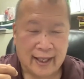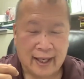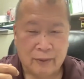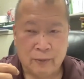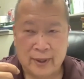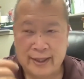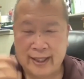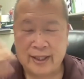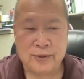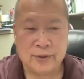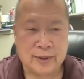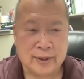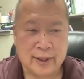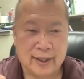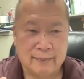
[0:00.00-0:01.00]
And when they
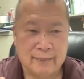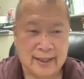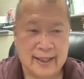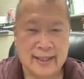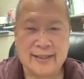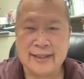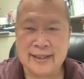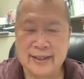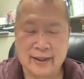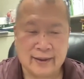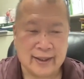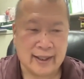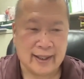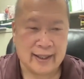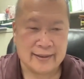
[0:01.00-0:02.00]
do come and they see
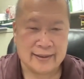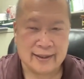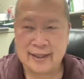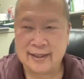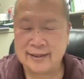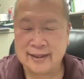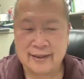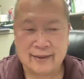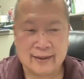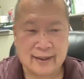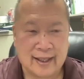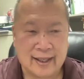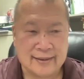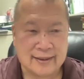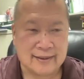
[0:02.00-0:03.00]
our kids and they see our
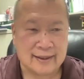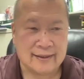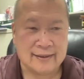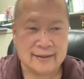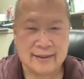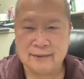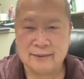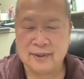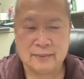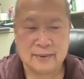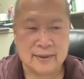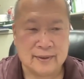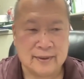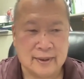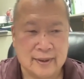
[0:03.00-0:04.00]
classes and they see what
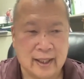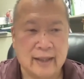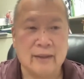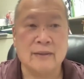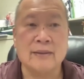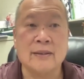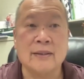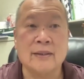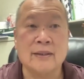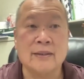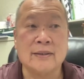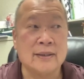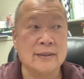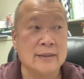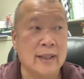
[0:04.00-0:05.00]
we're doing, like
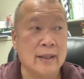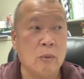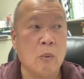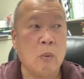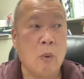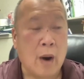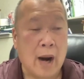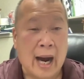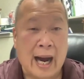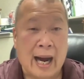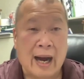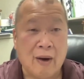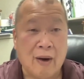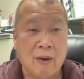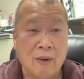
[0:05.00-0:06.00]
they're just like,
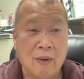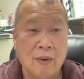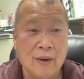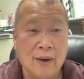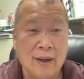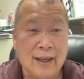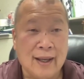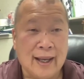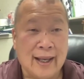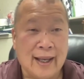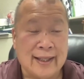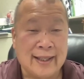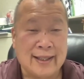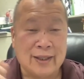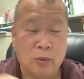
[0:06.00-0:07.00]
wow.
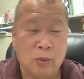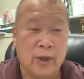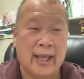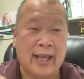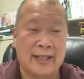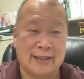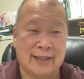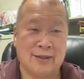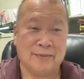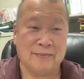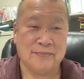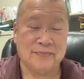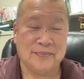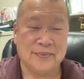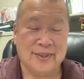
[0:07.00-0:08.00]
And then the word gets out.
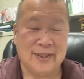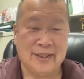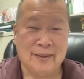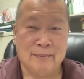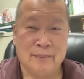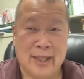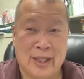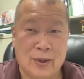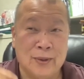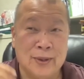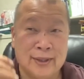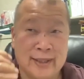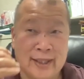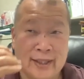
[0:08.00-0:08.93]
But I always